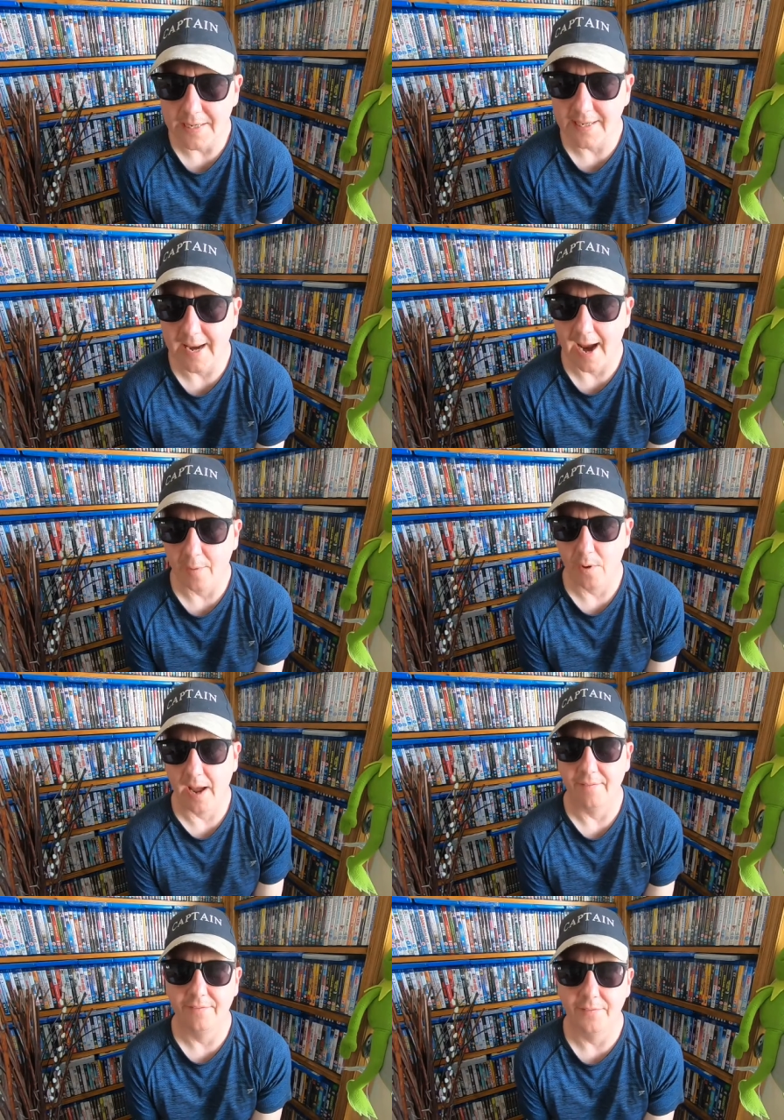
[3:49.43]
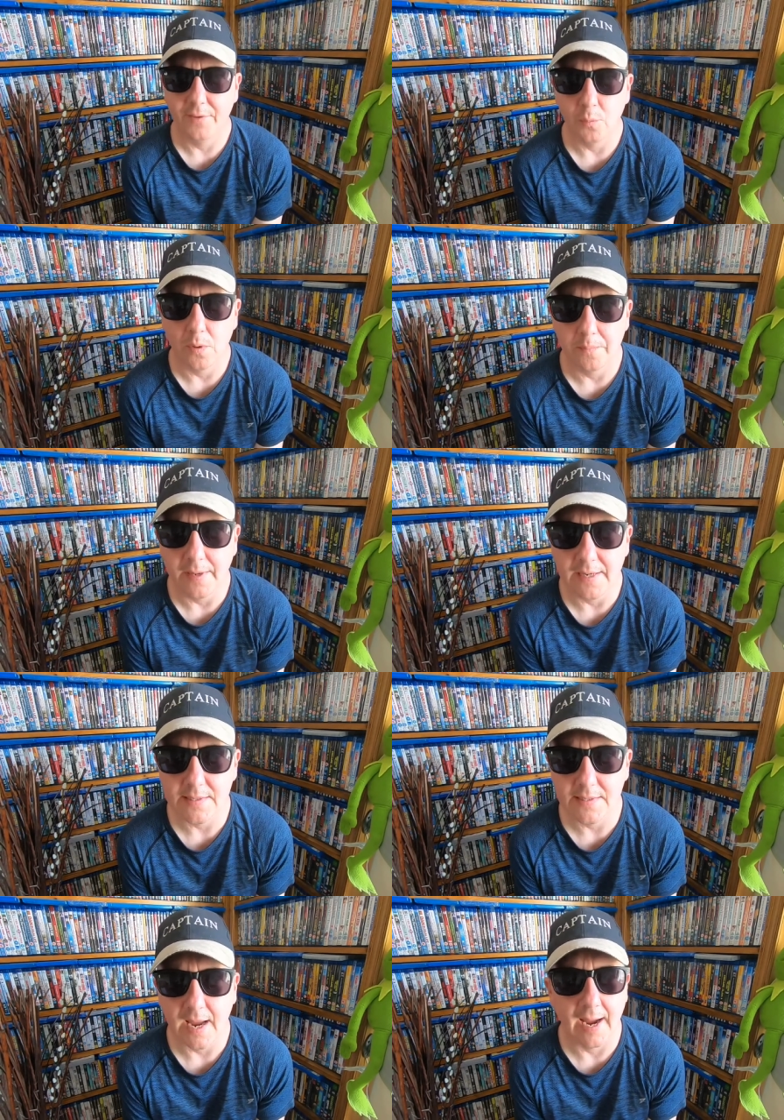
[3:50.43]
it's an hour and 51
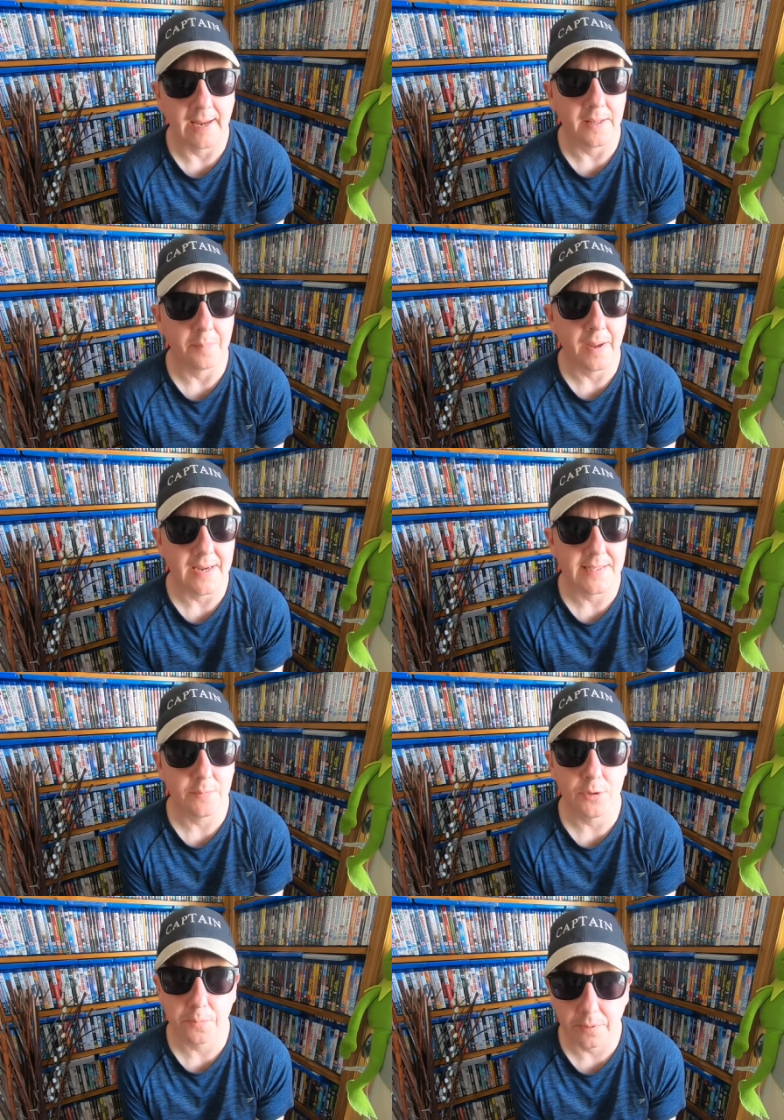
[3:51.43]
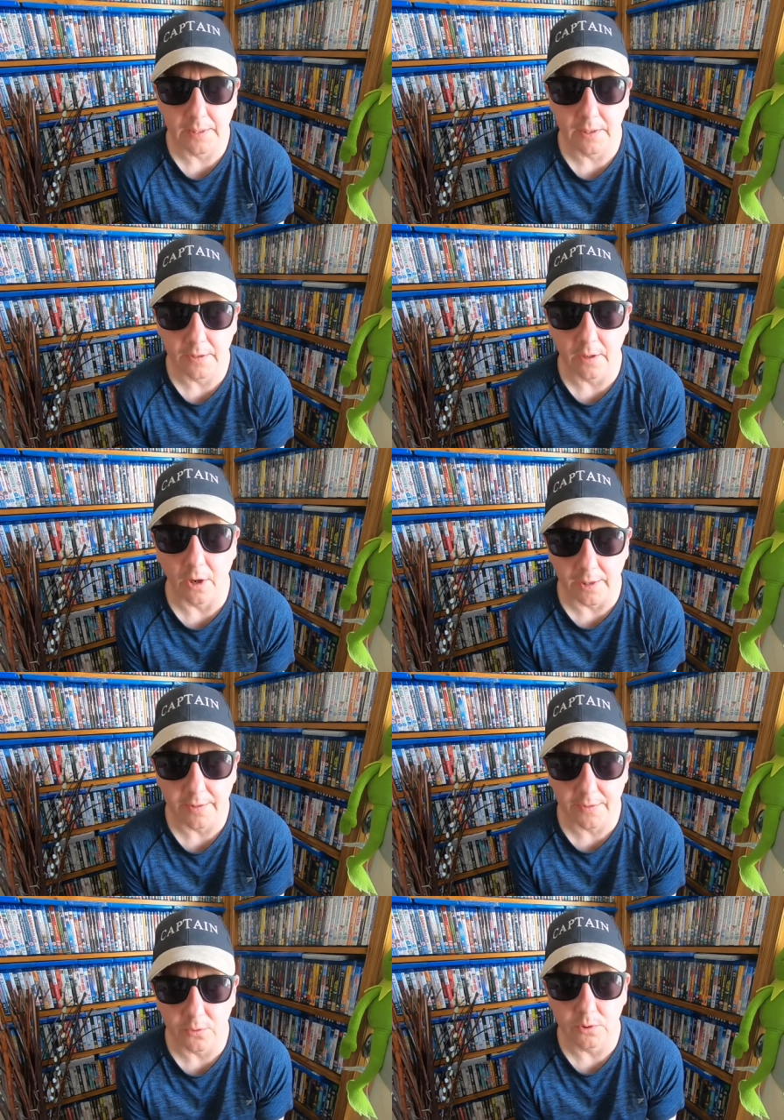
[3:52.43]
minutes and the pacing was pretty good, I
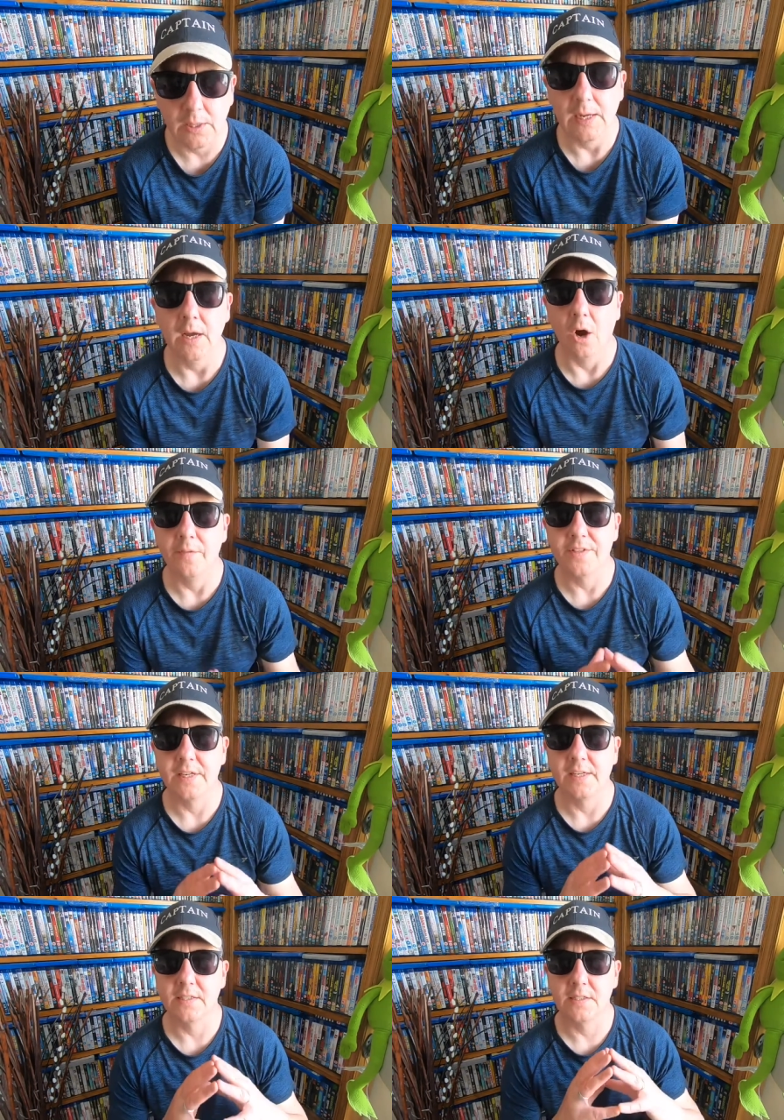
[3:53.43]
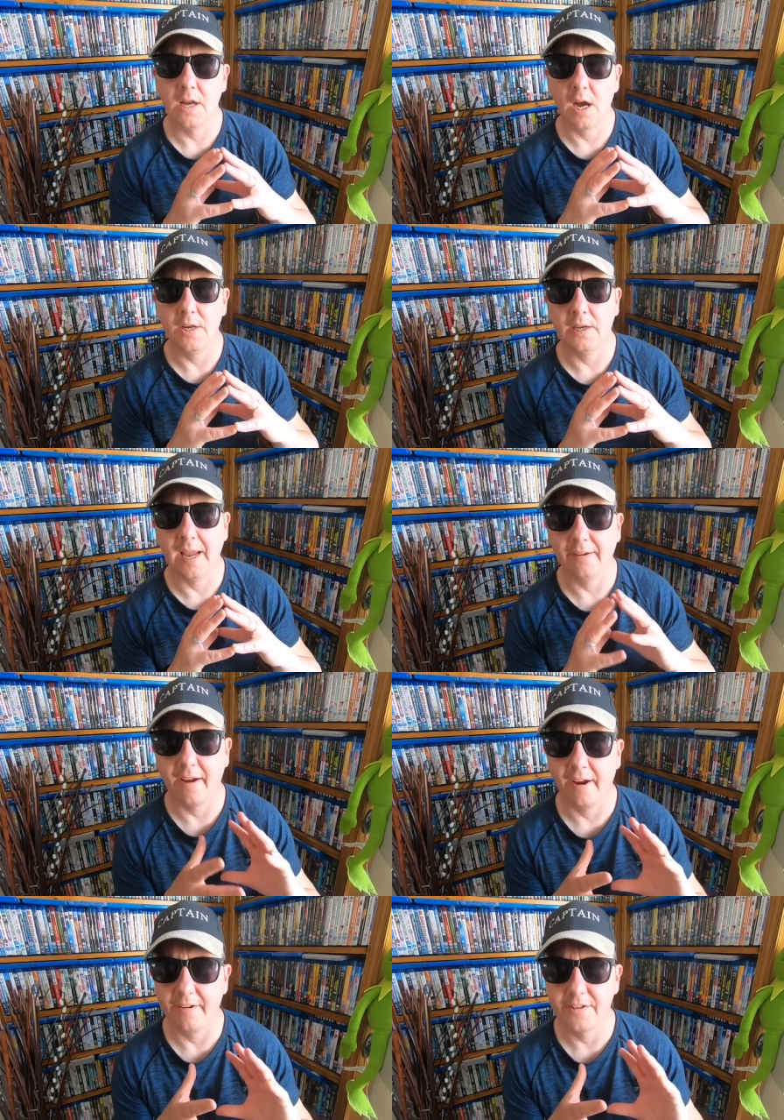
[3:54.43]
thought. Obviously at the start you get
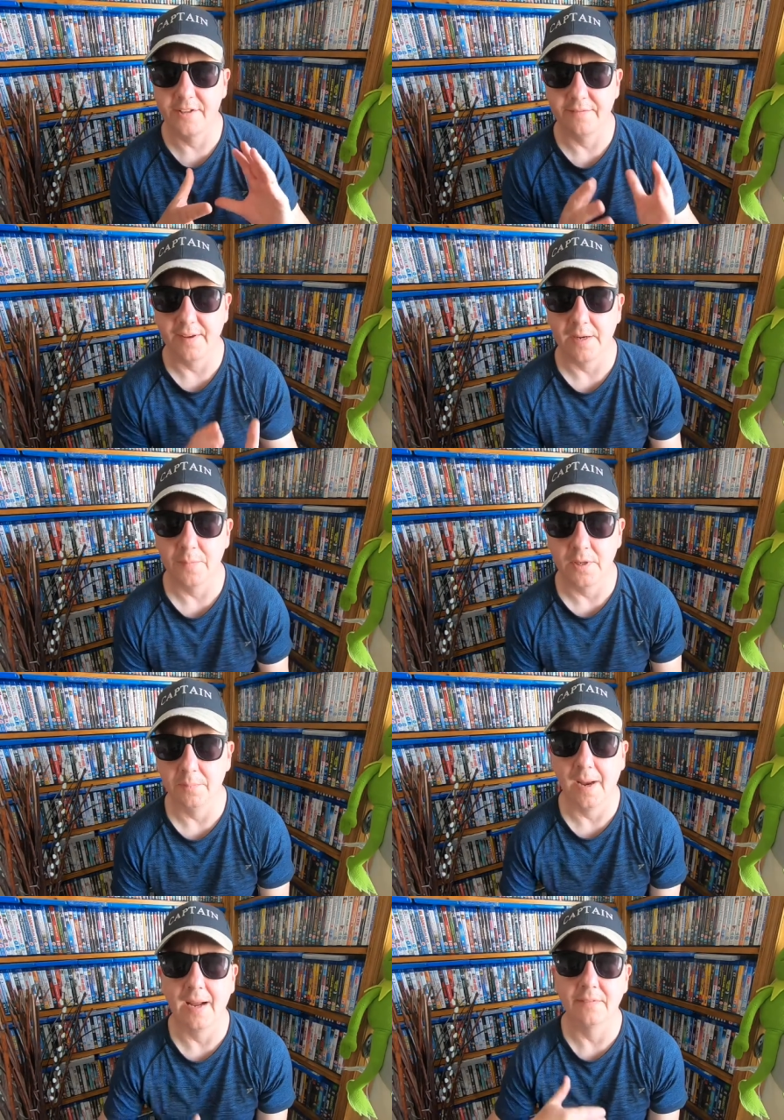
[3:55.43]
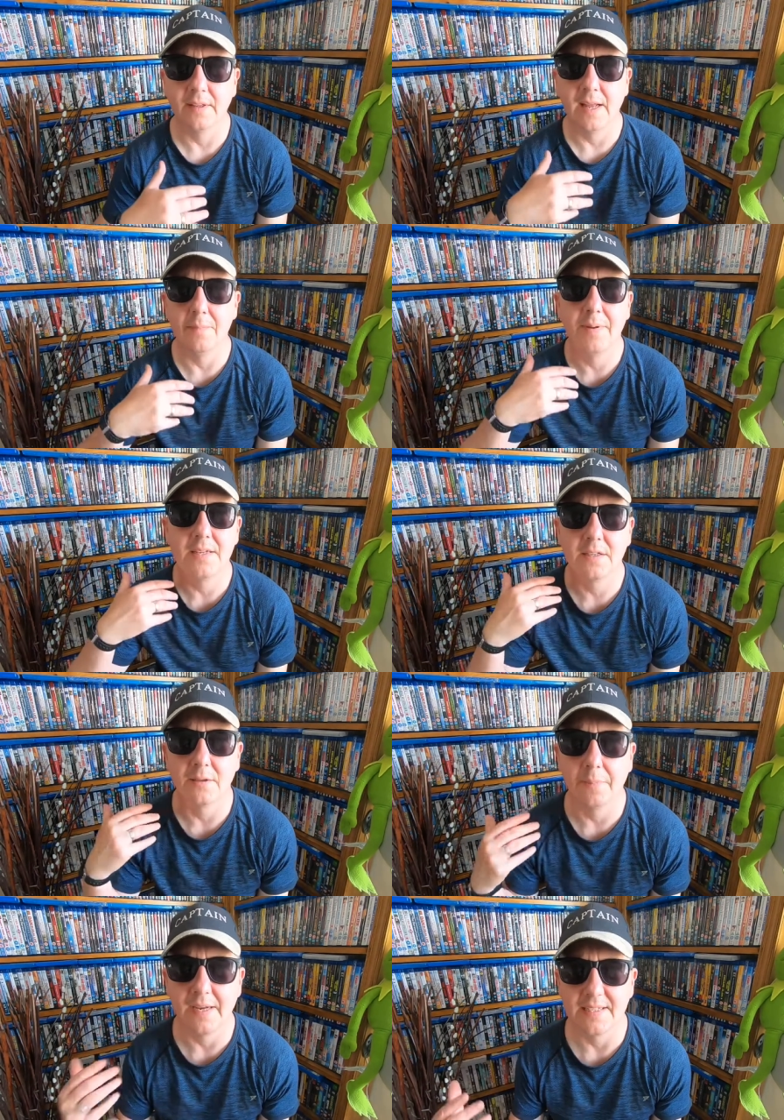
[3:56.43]
character development, but after that it picks up the
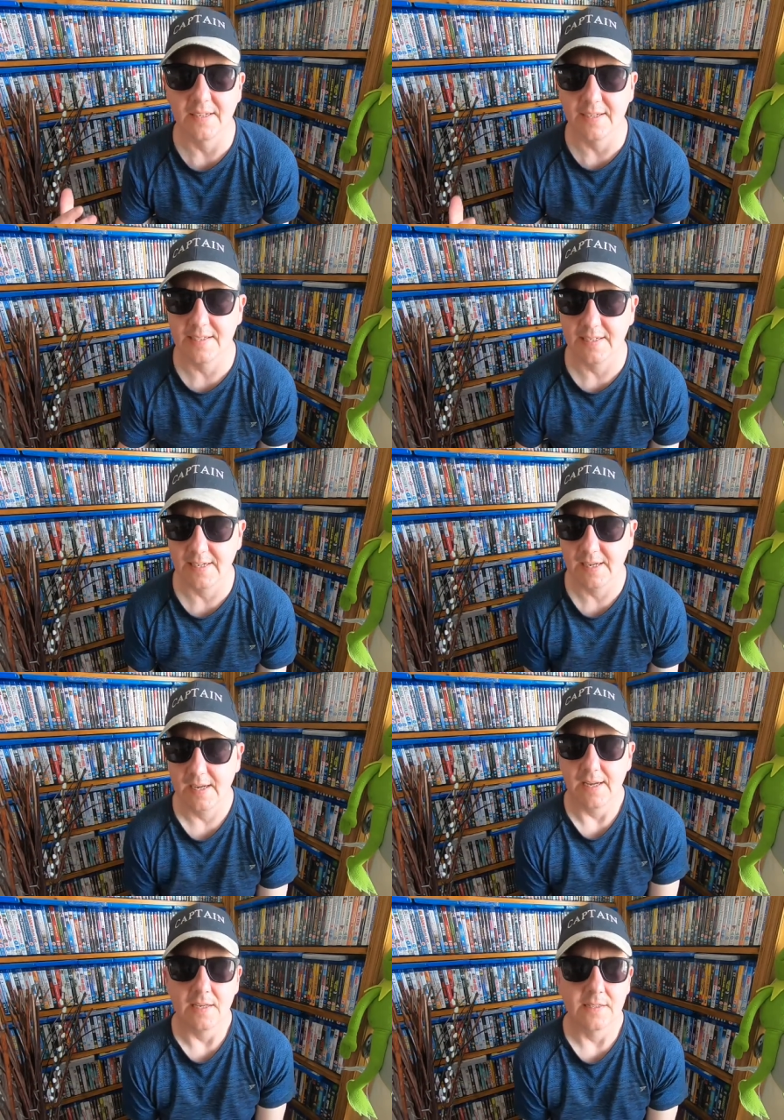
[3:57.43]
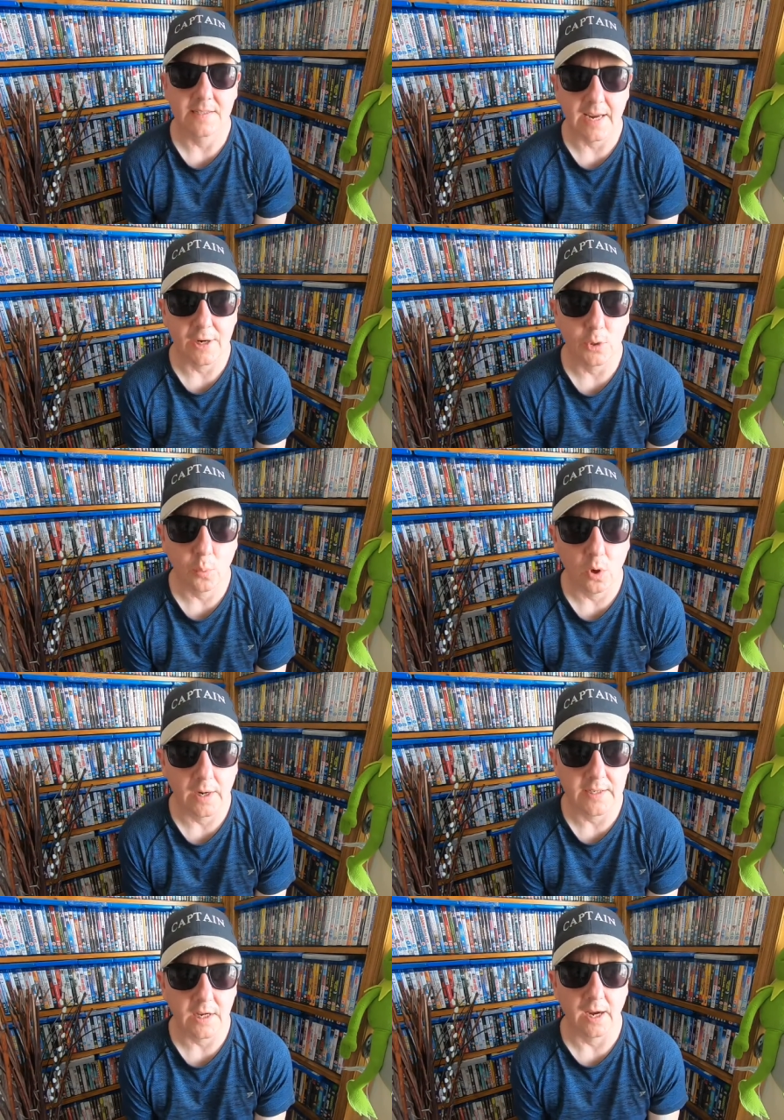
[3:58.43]
pace nicely.
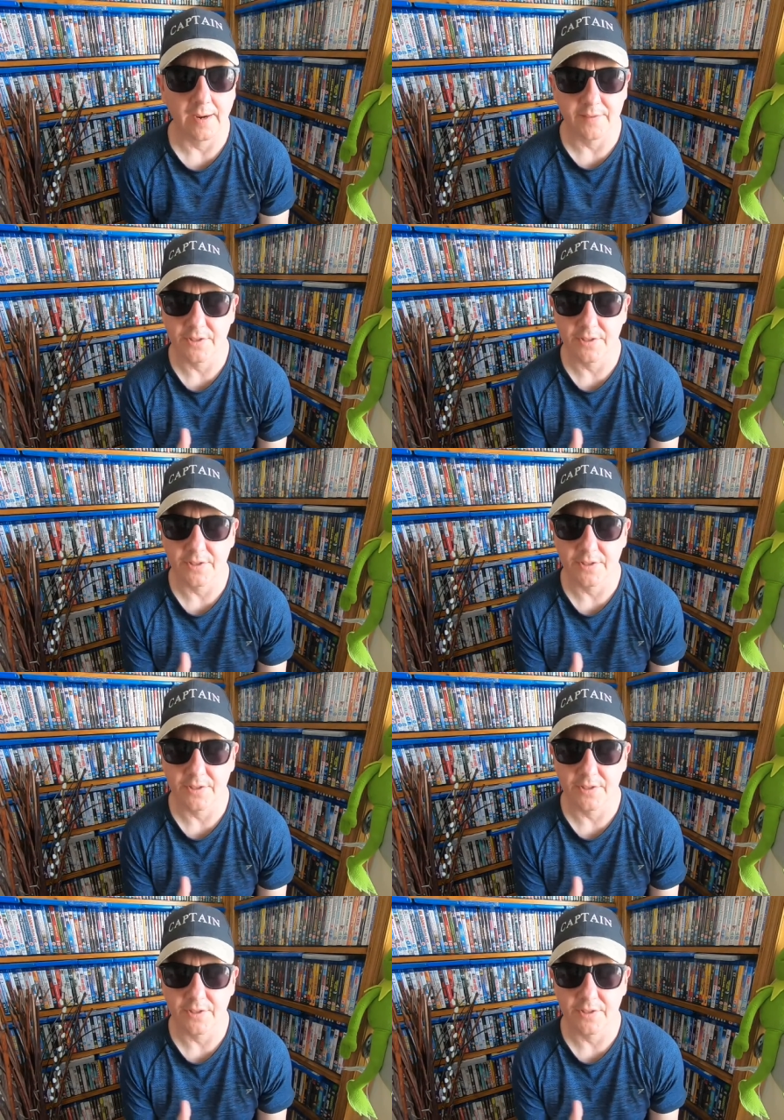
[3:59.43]
Sound-wise, I have a